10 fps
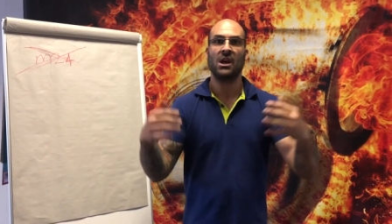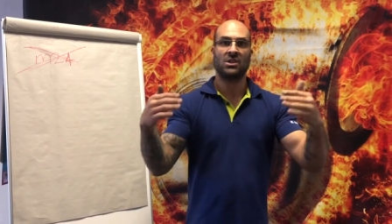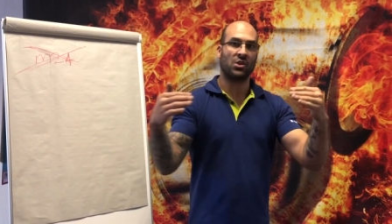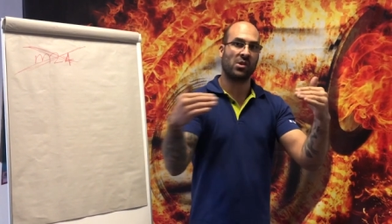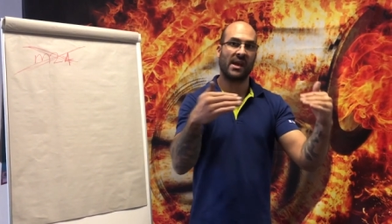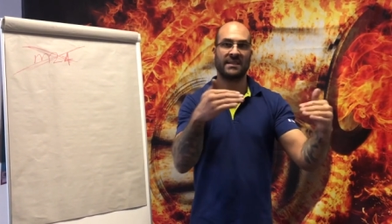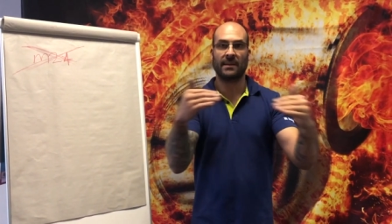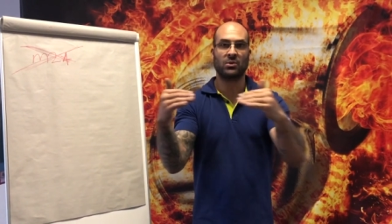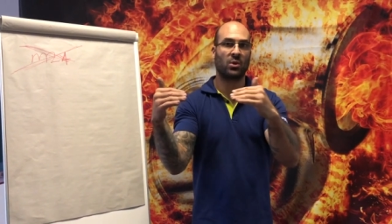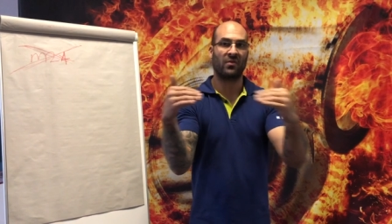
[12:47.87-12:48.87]
so you can get
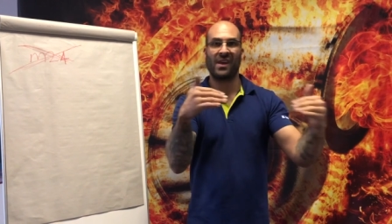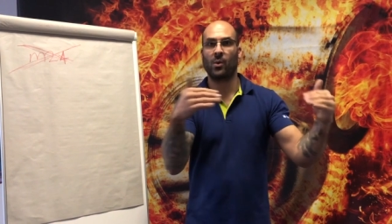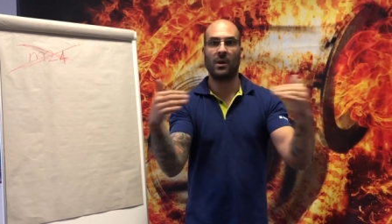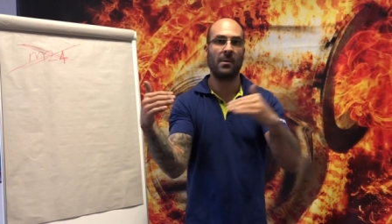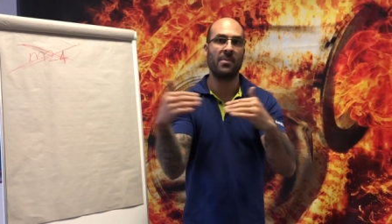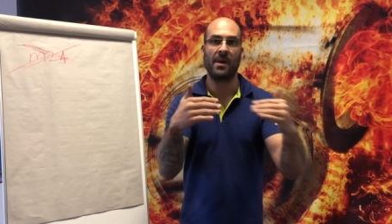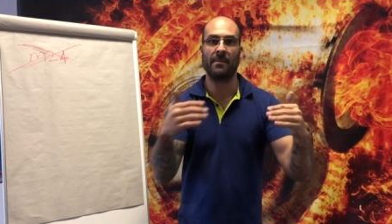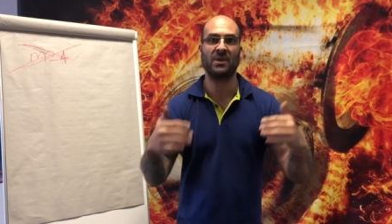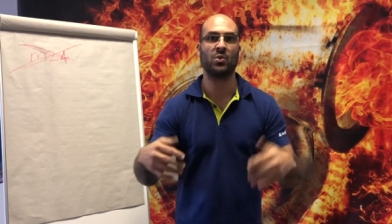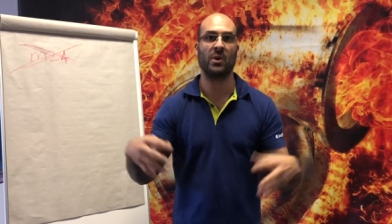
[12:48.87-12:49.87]
some sort of equilibrium
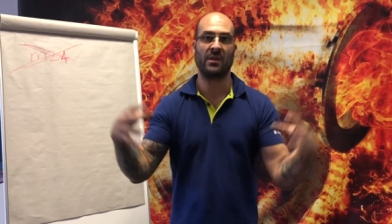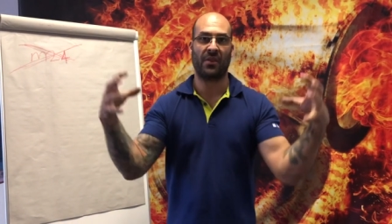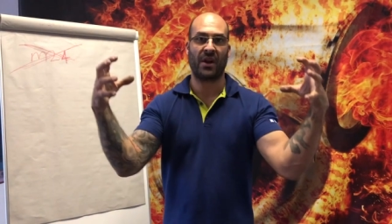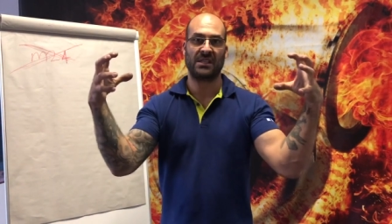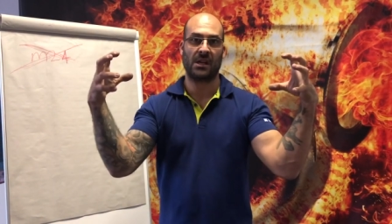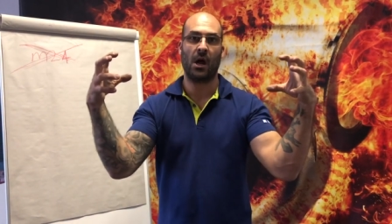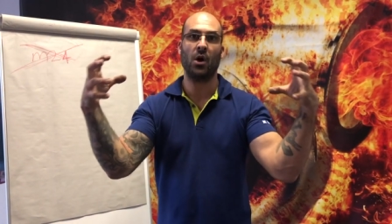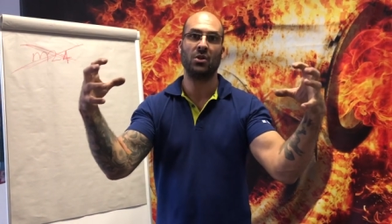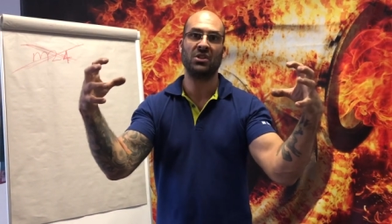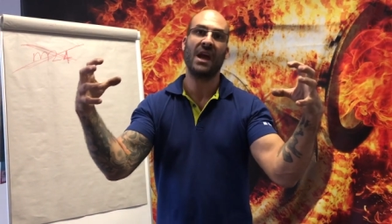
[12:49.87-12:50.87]
between the thrust
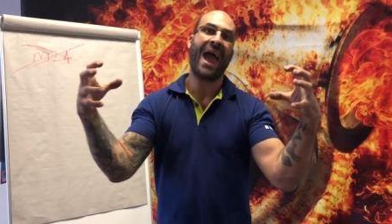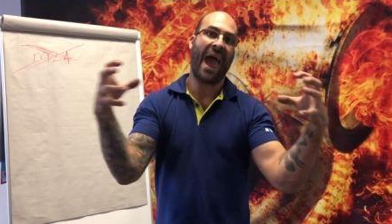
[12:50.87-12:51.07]
loads,